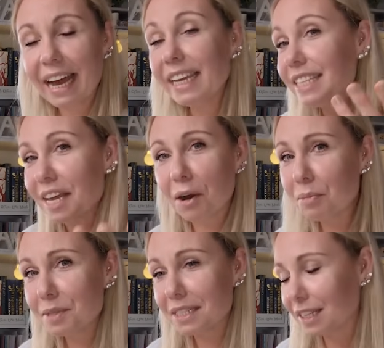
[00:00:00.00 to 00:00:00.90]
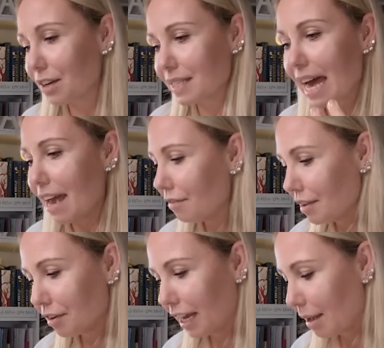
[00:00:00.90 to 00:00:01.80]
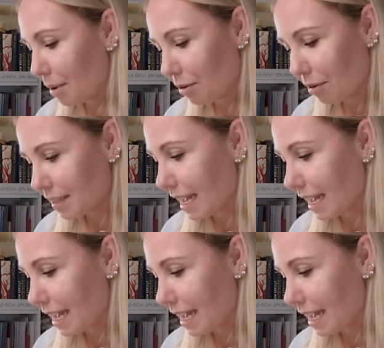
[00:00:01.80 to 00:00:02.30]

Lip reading: I doubt it, because I've never came across